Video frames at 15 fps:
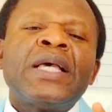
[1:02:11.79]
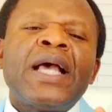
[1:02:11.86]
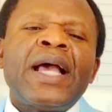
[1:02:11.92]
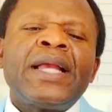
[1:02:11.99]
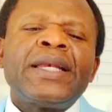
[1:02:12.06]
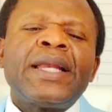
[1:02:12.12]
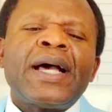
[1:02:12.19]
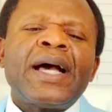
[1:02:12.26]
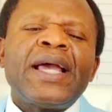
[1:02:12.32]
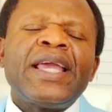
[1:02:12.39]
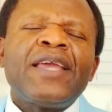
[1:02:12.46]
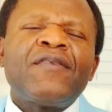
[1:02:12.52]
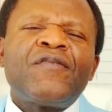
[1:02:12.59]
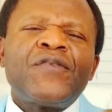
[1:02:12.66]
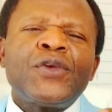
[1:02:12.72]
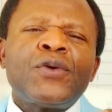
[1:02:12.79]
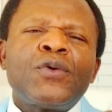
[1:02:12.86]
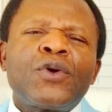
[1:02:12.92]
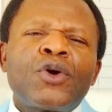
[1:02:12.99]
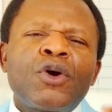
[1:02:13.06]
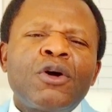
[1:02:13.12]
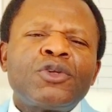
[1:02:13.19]
And if
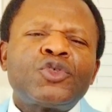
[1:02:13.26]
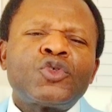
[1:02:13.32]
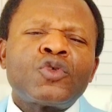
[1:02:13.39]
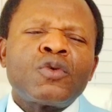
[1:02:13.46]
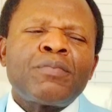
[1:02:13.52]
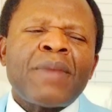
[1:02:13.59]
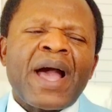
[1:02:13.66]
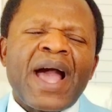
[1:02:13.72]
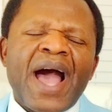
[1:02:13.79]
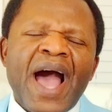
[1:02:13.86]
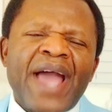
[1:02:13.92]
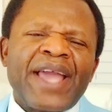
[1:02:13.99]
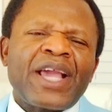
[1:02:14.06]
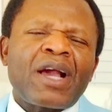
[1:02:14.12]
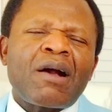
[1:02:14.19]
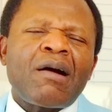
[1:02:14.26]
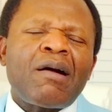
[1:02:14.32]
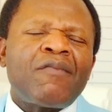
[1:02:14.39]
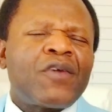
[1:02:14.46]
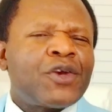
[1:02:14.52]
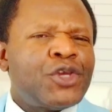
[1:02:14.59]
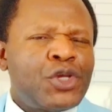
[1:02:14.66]
you go through my
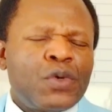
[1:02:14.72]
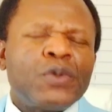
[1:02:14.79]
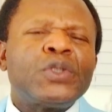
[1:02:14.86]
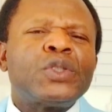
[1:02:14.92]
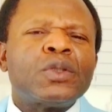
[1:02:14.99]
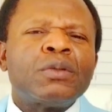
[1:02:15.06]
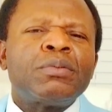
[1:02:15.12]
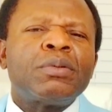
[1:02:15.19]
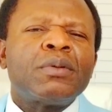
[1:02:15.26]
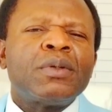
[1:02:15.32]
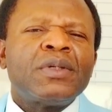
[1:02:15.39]
archive on YouTube,